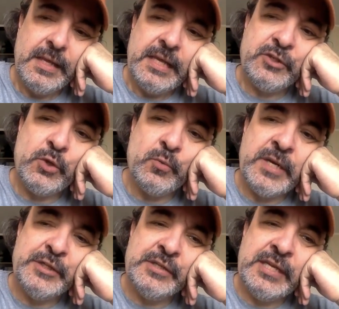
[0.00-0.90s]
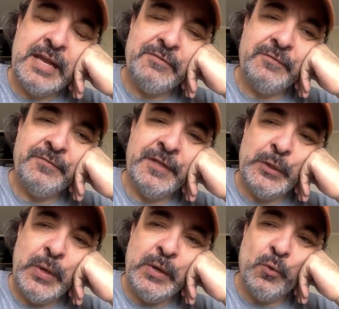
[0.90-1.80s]
And so Russia's going to have to
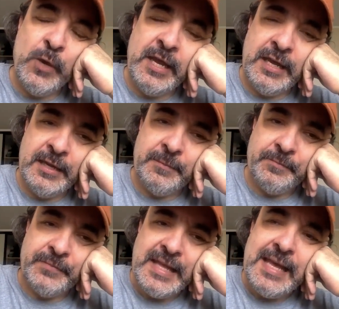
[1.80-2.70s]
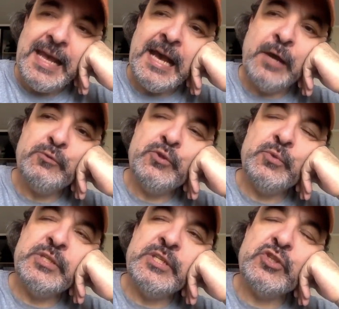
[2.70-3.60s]
figure out a way how to
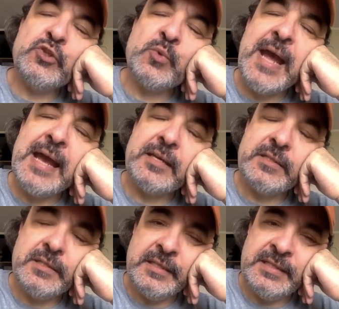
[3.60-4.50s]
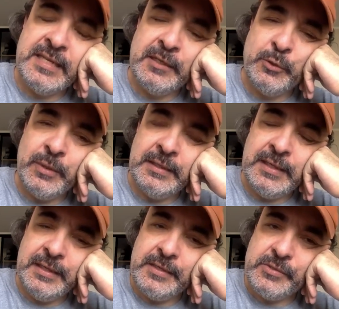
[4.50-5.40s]
distract the NATO
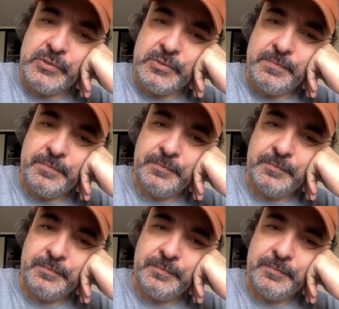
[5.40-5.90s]
alliance.